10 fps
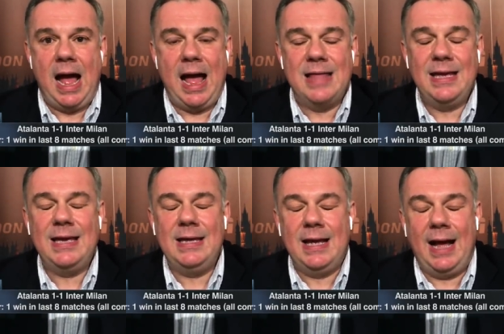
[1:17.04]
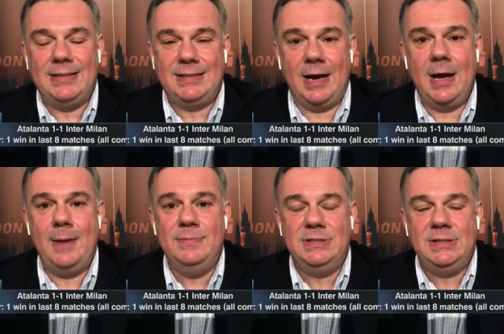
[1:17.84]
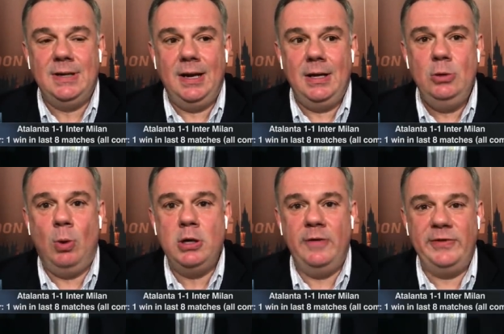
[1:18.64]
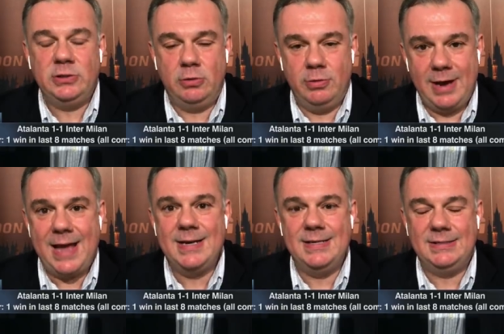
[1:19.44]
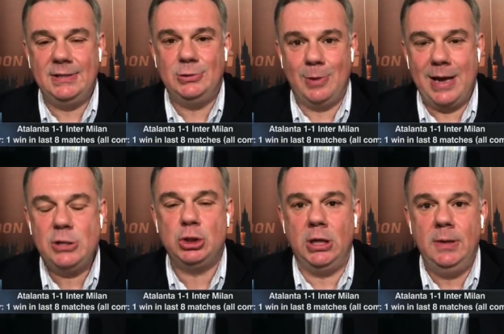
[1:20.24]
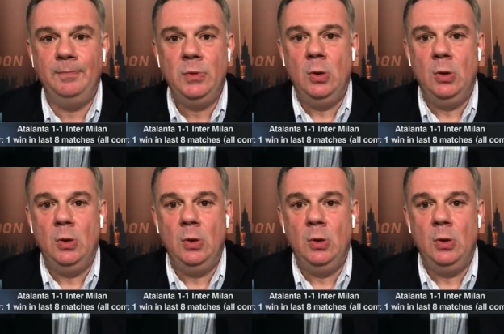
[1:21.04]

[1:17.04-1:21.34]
I think he, at times, you wonder if he's created a situation